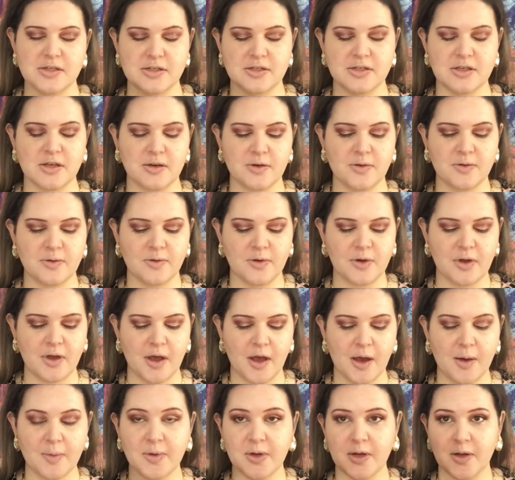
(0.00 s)
So
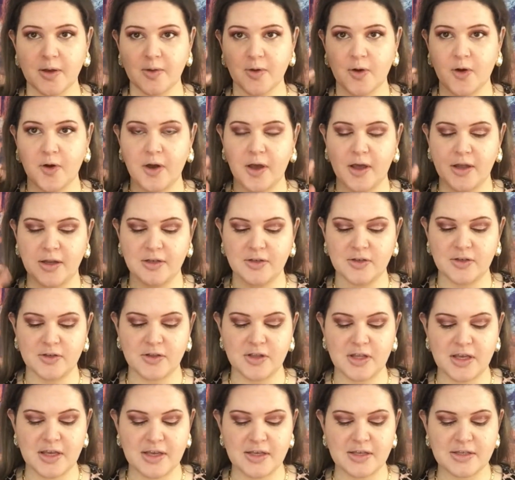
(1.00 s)
I'm going to go ahead and do
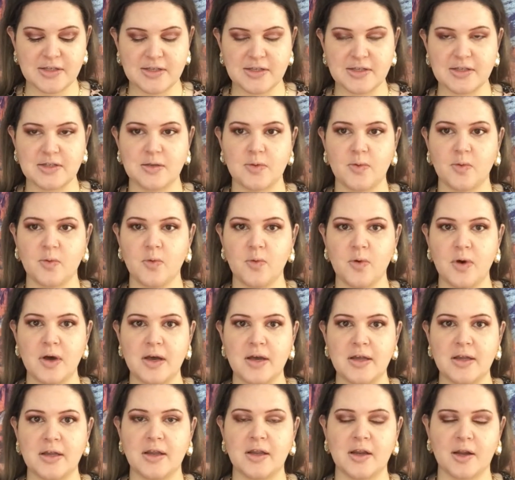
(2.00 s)
this
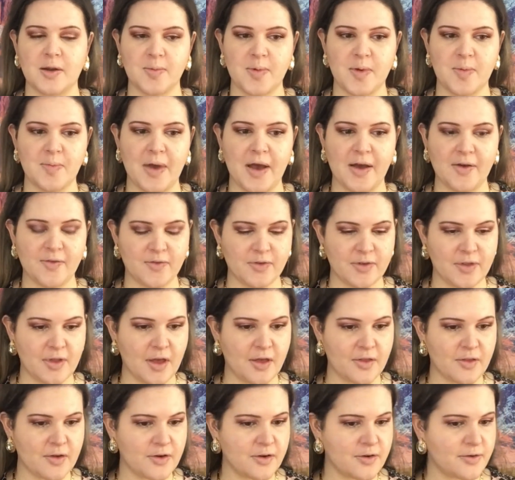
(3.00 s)
one, and I'll be back for the
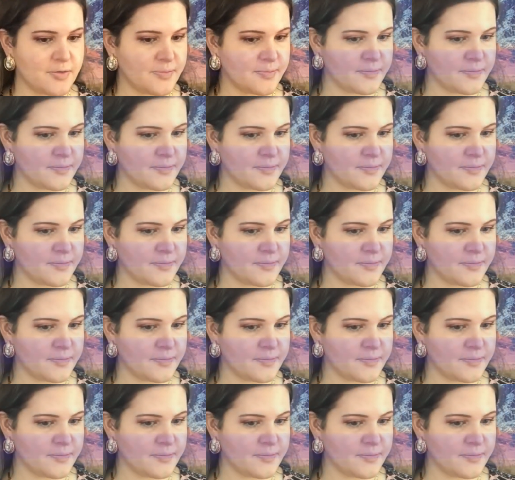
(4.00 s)
other.